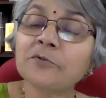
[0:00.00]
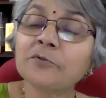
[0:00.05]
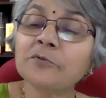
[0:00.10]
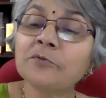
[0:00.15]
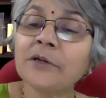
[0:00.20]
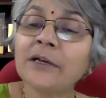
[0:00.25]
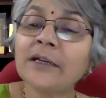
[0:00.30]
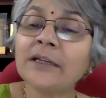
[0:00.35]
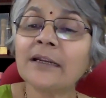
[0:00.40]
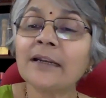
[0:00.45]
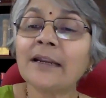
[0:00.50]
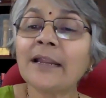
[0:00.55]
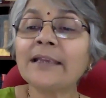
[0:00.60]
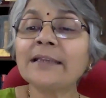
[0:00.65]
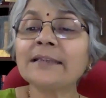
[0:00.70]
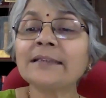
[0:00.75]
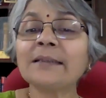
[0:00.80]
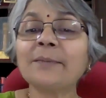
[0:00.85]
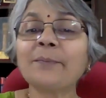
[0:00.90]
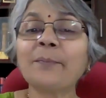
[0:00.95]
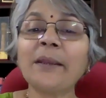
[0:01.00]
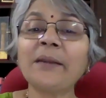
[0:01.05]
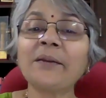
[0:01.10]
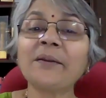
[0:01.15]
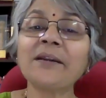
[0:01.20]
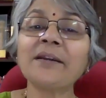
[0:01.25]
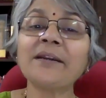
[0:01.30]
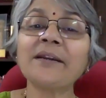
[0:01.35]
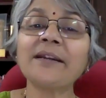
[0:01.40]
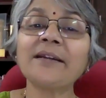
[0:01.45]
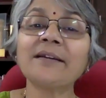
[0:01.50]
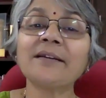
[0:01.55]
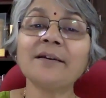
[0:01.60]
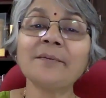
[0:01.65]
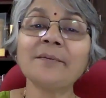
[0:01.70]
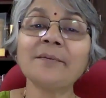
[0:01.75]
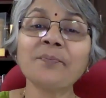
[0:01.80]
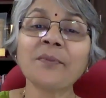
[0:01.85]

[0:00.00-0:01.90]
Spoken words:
to analyze the patent data